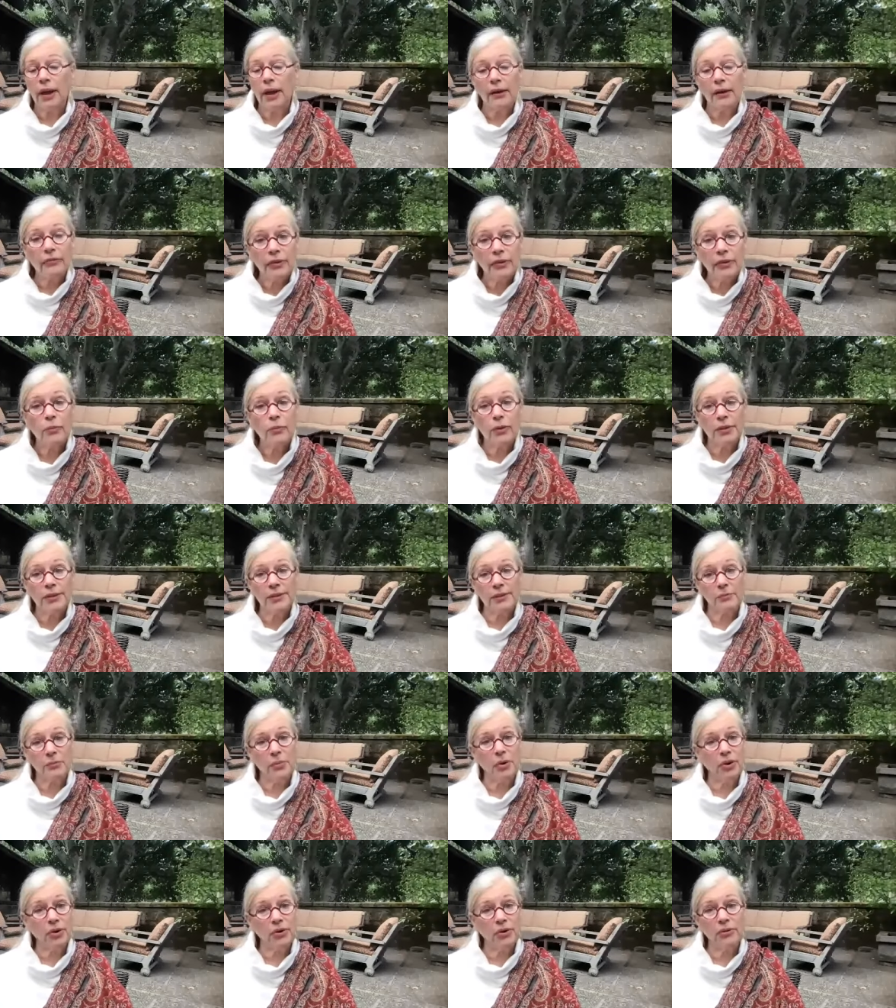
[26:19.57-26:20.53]
Everyone's a
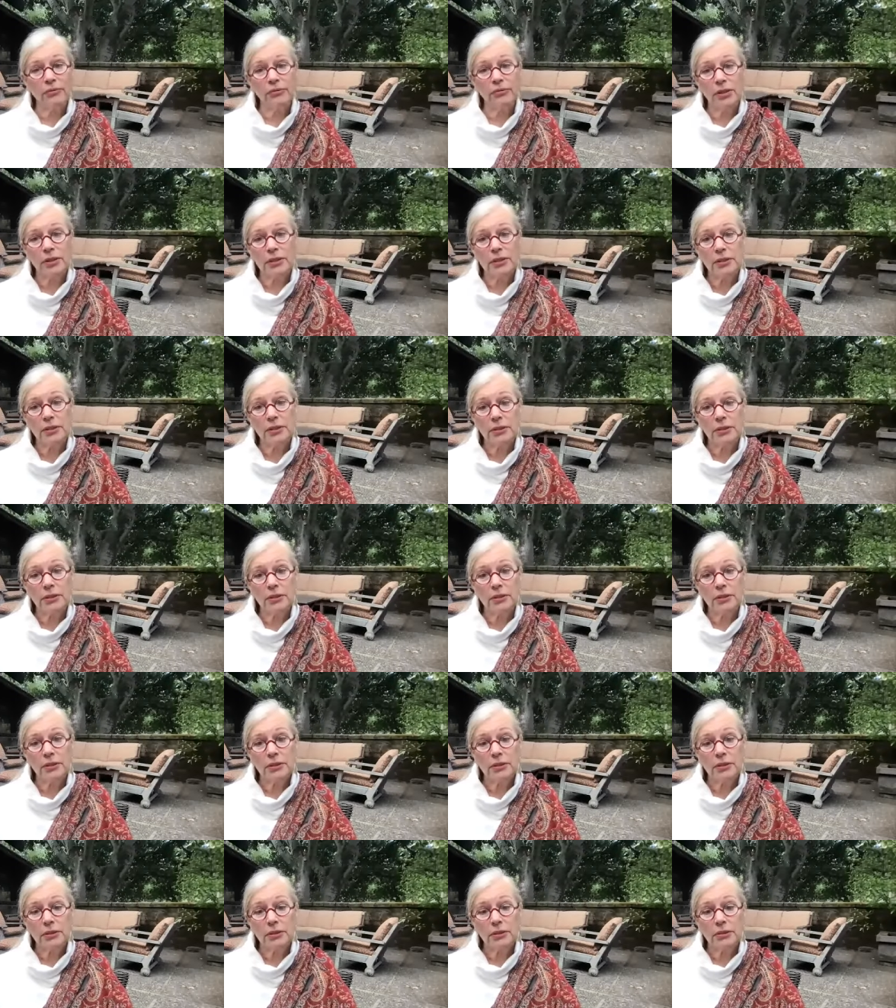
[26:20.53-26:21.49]
part of it.
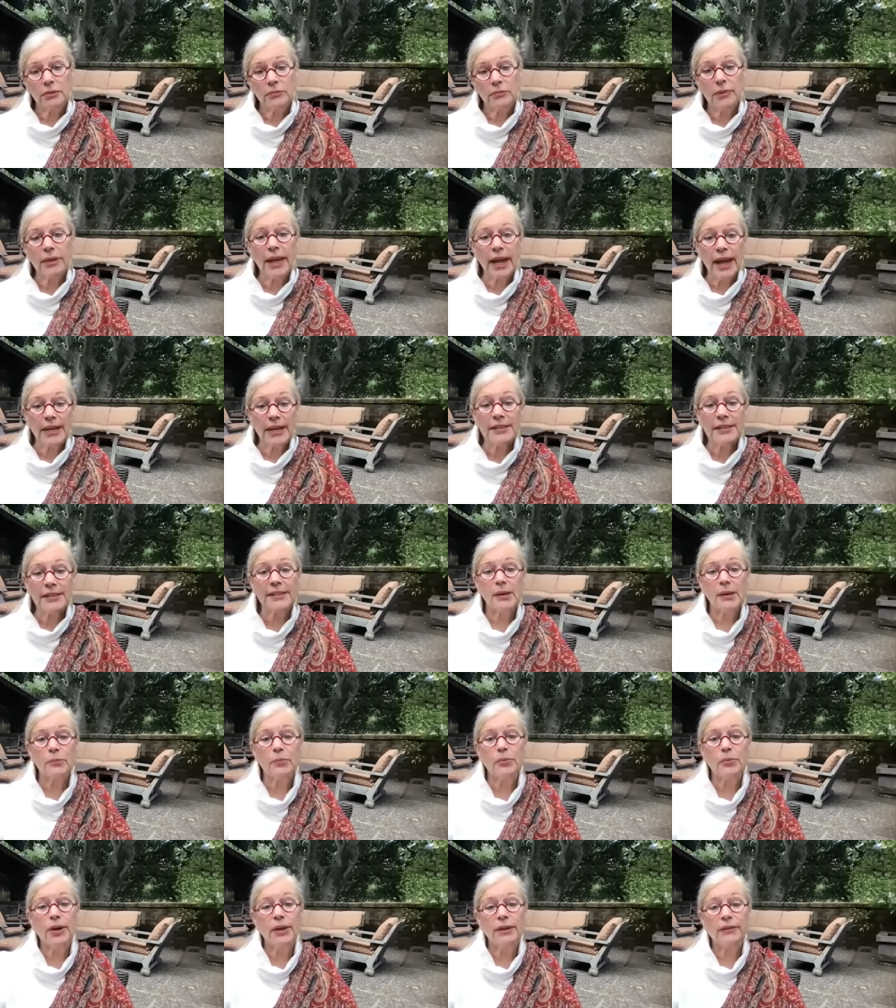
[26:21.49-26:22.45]
We can't
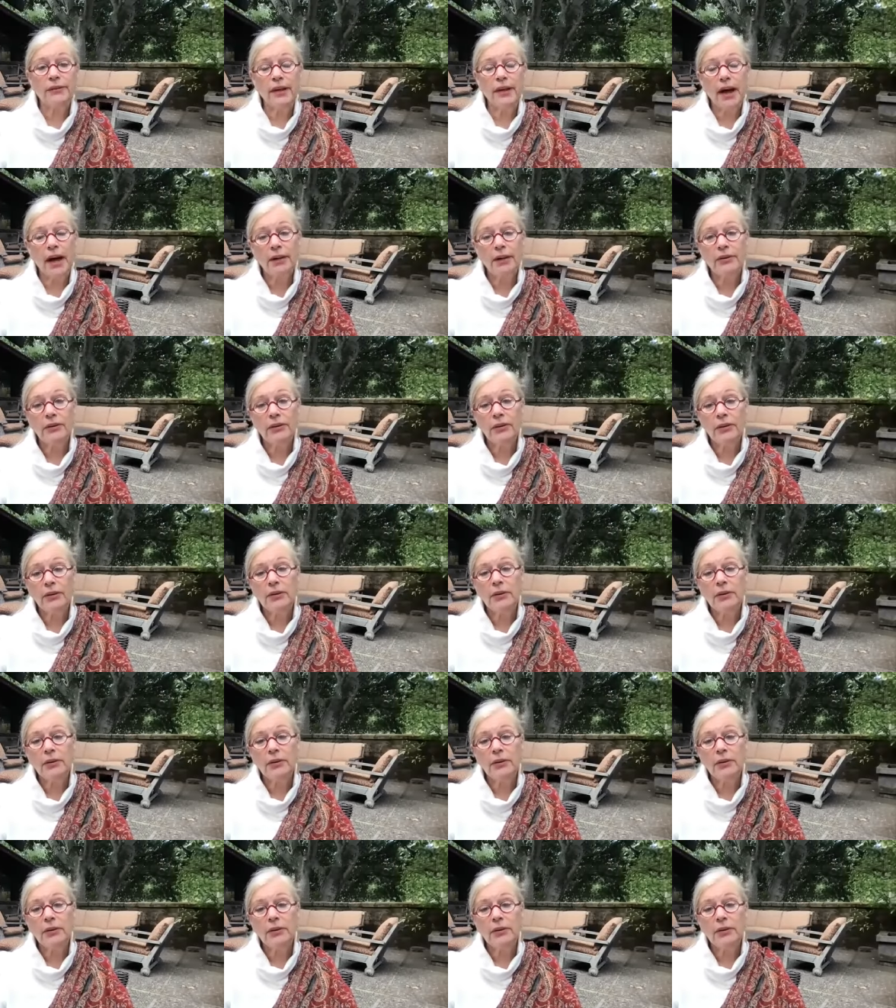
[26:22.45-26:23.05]
separate that.